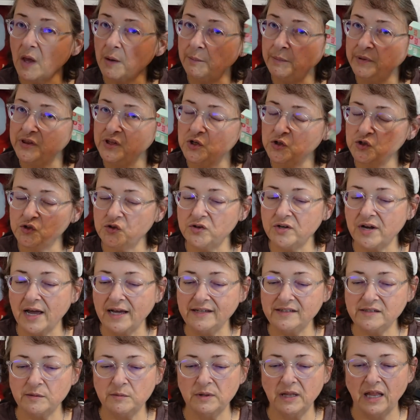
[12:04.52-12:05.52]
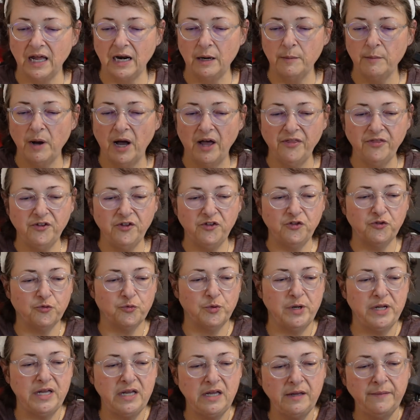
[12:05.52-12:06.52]
But those are nice. I'm glad I bought the
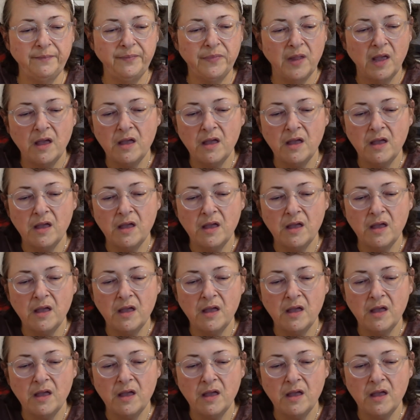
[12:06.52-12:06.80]
3.